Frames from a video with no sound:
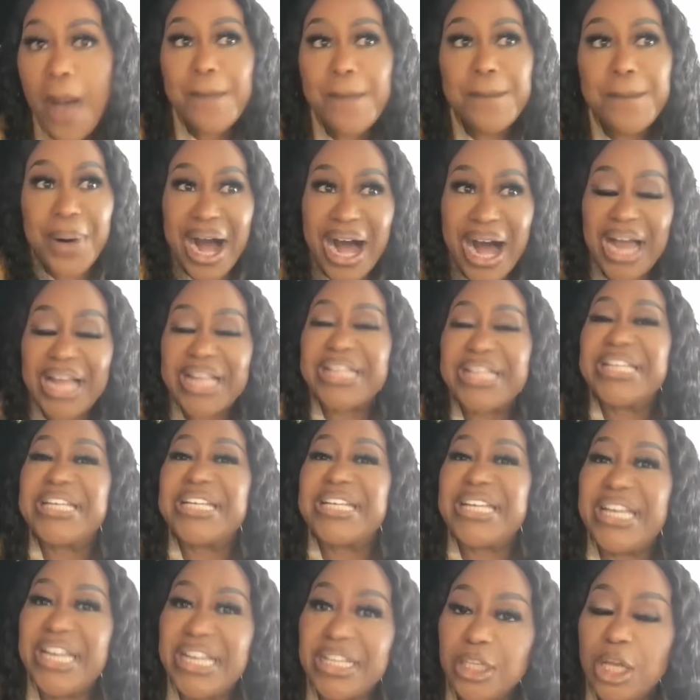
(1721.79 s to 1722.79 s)
by
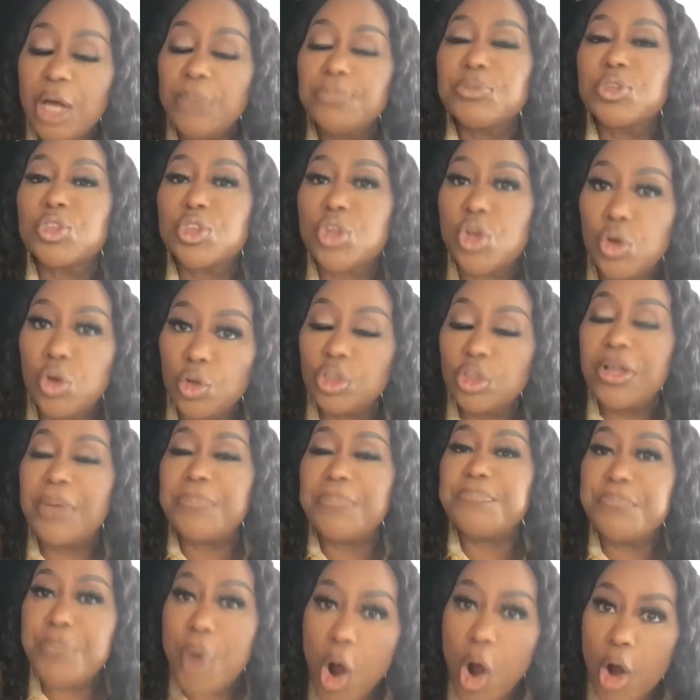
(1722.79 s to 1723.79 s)
Kingdom School
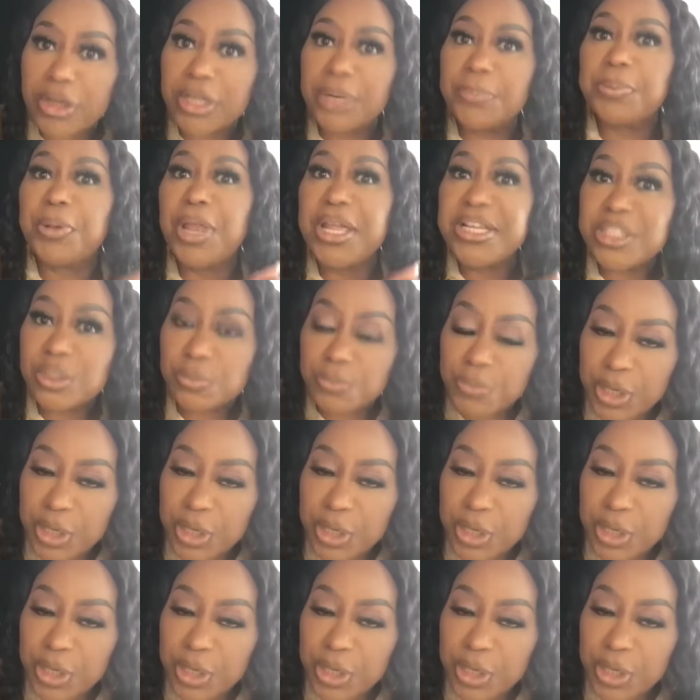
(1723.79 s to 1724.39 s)
of Marketplace